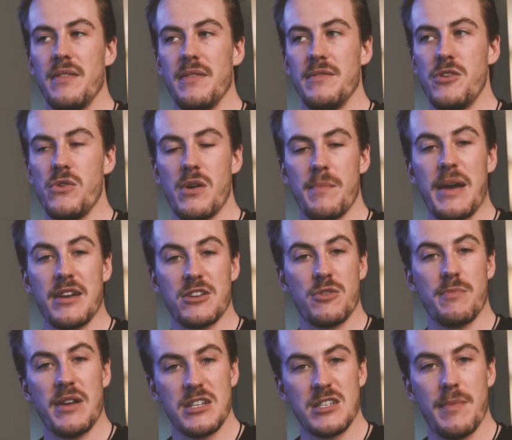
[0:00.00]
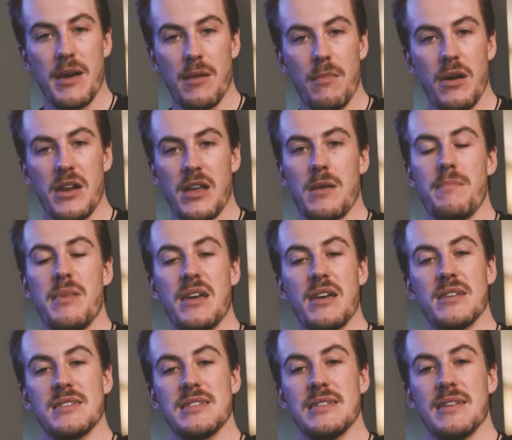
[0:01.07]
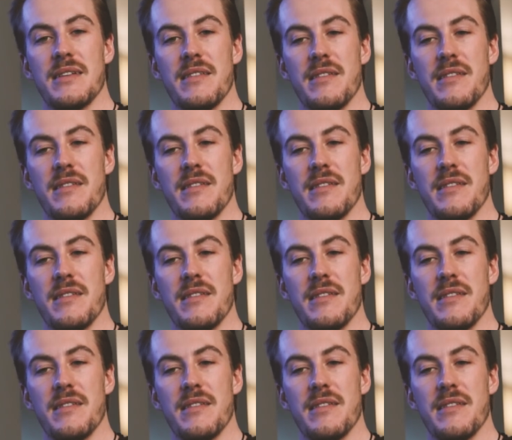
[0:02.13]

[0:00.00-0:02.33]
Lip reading: you can make a tremendous amount of money because